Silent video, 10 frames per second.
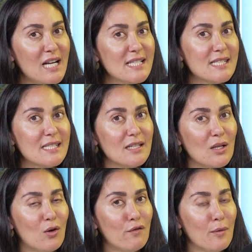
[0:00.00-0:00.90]
us,
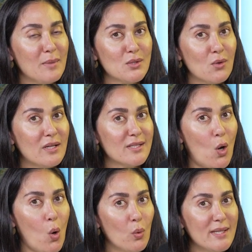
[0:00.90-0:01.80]
for me, Zoga has
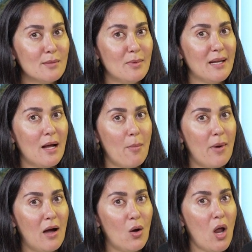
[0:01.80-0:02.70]
always been
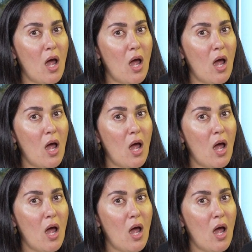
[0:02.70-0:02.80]
about